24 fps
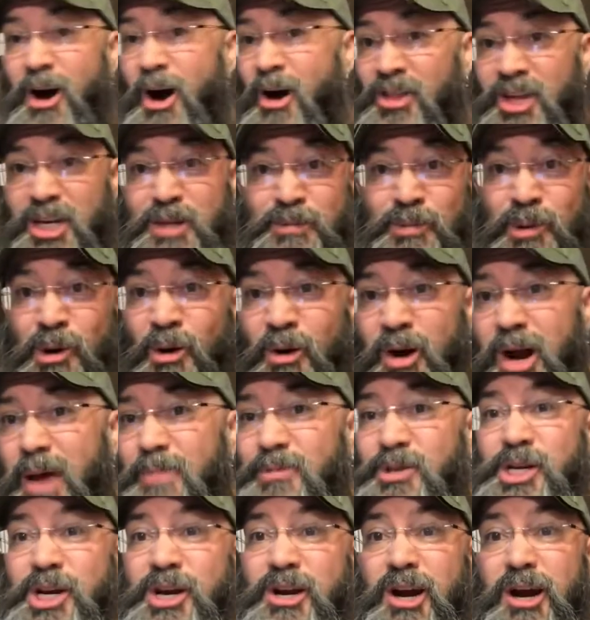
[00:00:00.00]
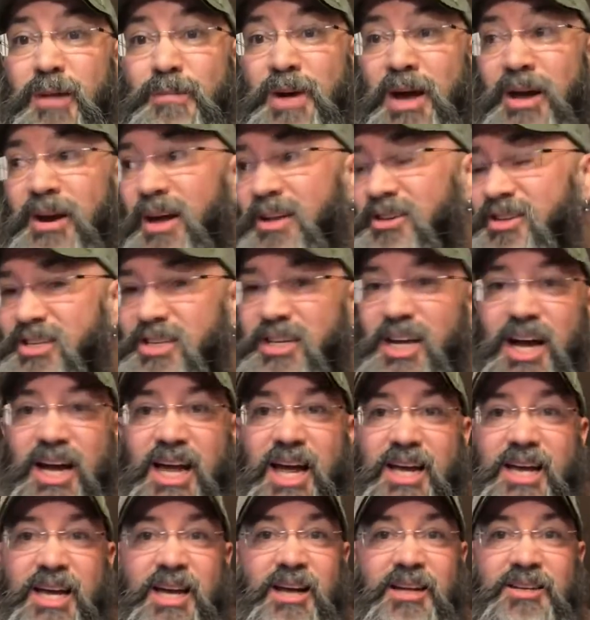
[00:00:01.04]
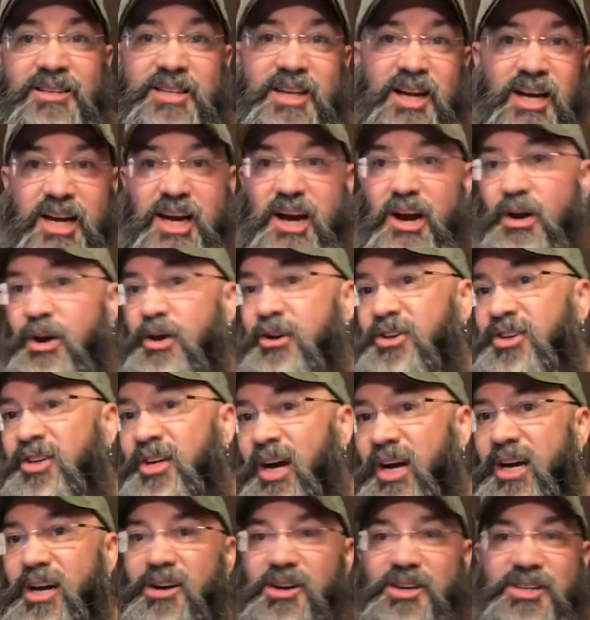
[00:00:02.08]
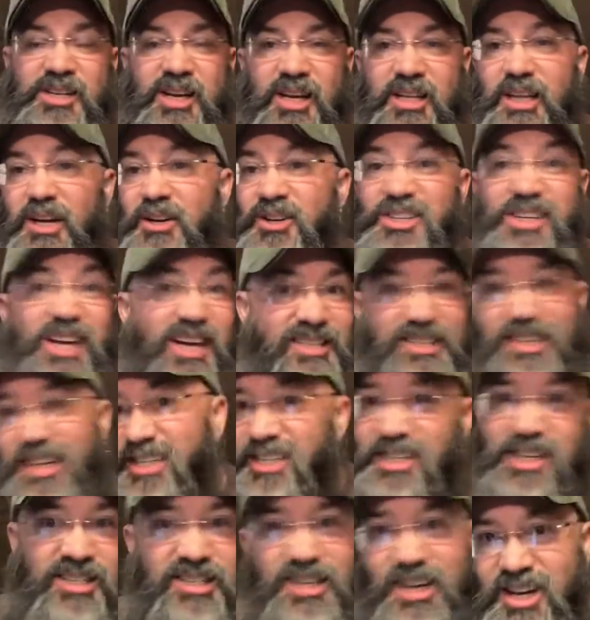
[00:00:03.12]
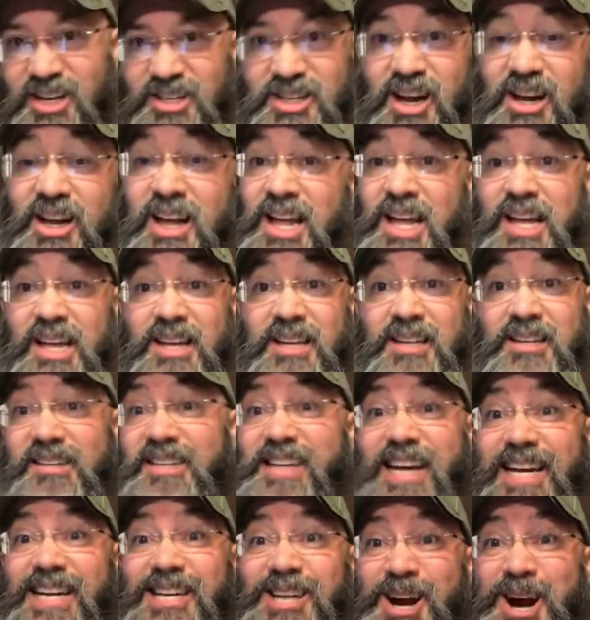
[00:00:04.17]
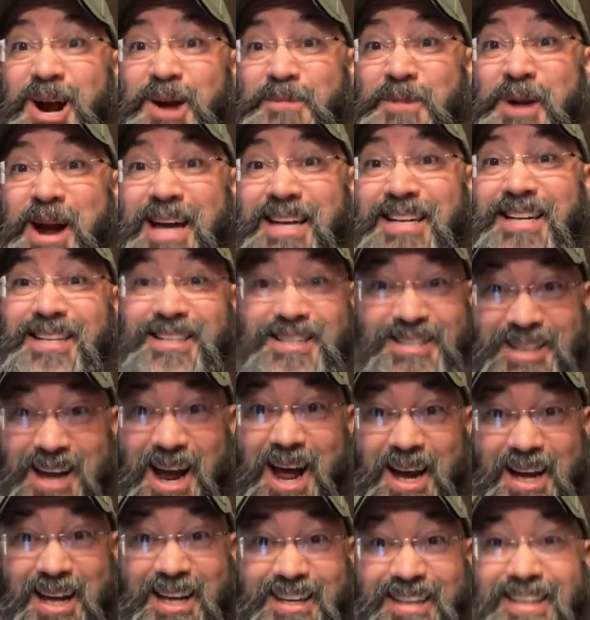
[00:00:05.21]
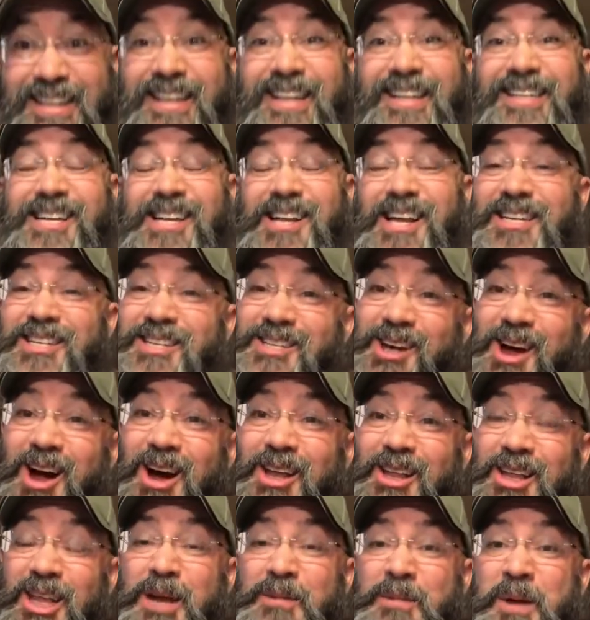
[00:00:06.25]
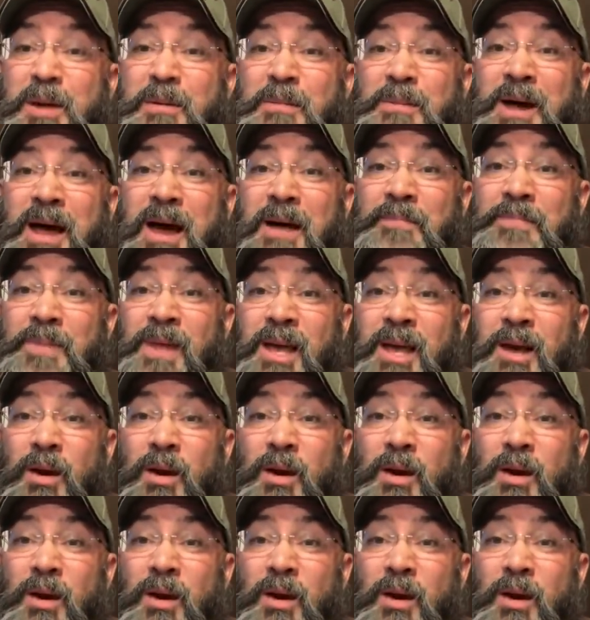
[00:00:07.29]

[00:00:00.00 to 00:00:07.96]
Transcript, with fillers: All these programs you hear about unstuck. I get unstuck here, you're stuck here, you're stuck there. Stuck. Sticky term, right? Stuck. So let's talk a little bit about